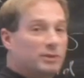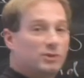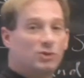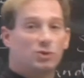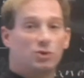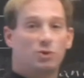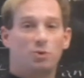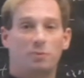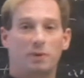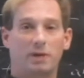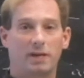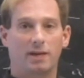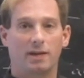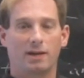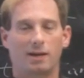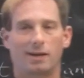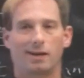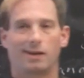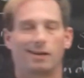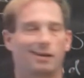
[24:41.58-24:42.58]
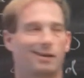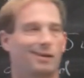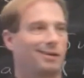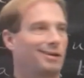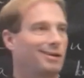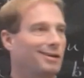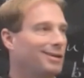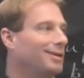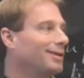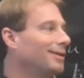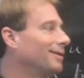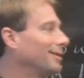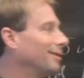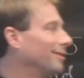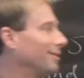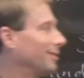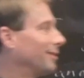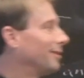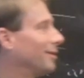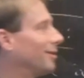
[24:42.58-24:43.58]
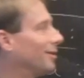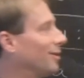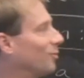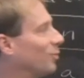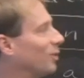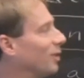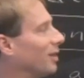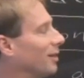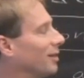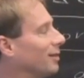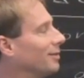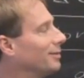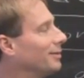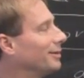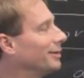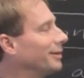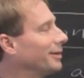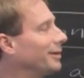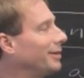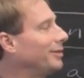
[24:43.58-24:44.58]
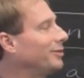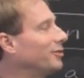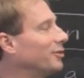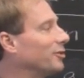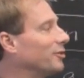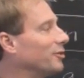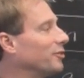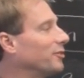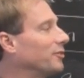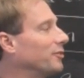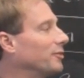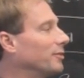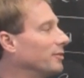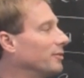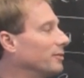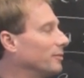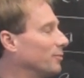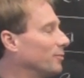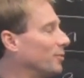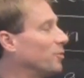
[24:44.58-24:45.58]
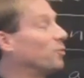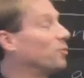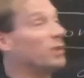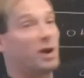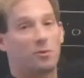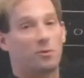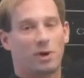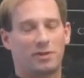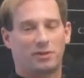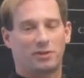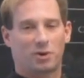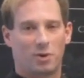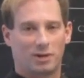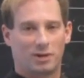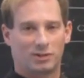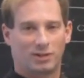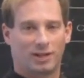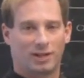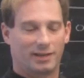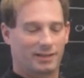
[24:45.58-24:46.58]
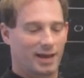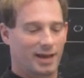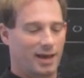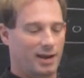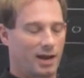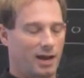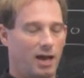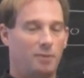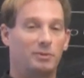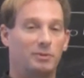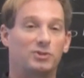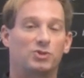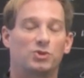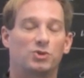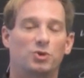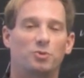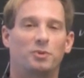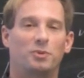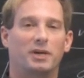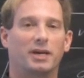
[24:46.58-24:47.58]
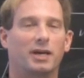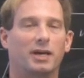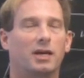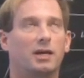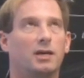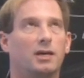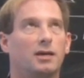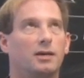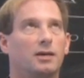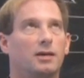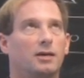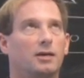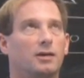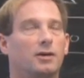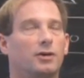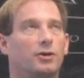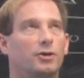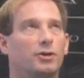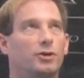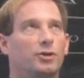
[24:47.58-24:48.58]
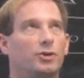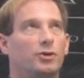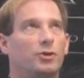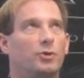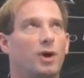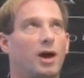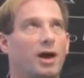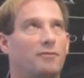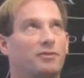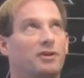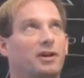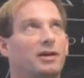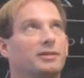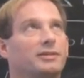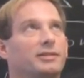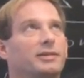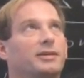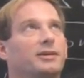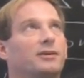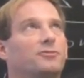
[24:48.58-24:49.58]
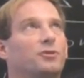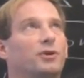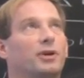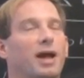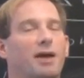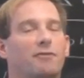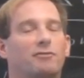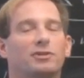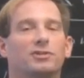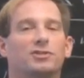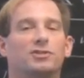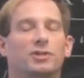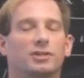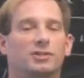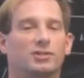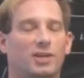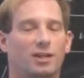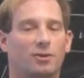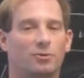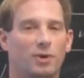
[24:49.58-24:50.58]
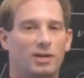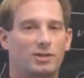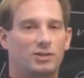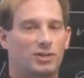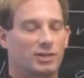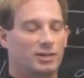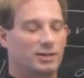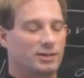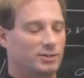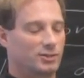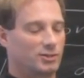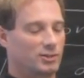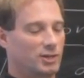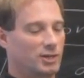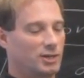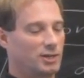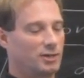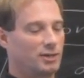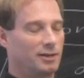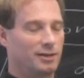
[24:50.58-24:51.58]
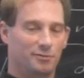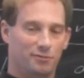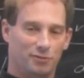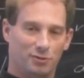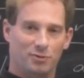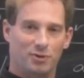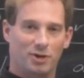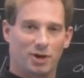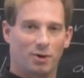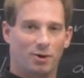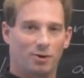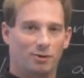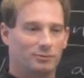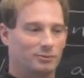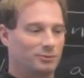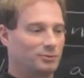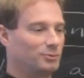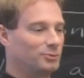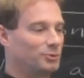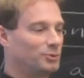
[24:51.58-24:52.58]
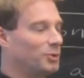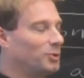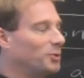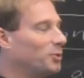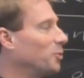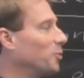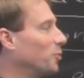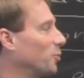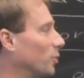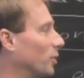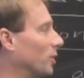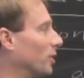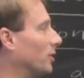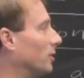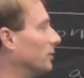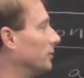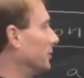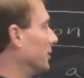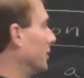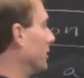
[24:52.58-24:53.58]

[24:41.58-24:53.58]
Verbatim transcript: assuming, well, either when I write the question like that, I'm assuming you have an idea of what average acceleration is. If you don't, well,